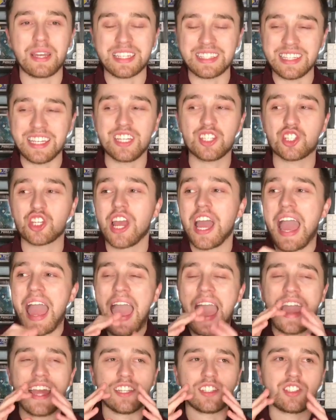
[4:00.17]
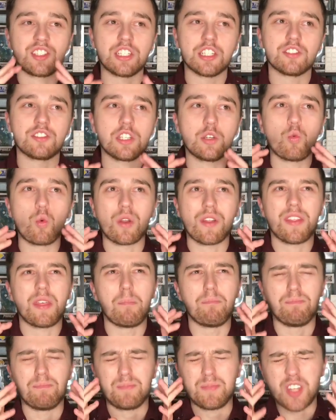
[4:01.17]
Aneesh, and seriously, one of
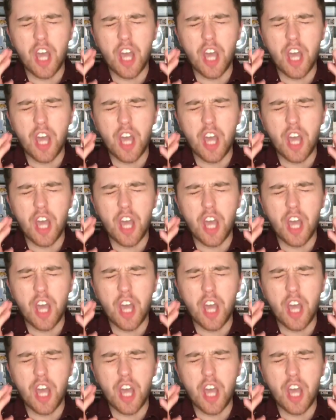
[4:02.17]
the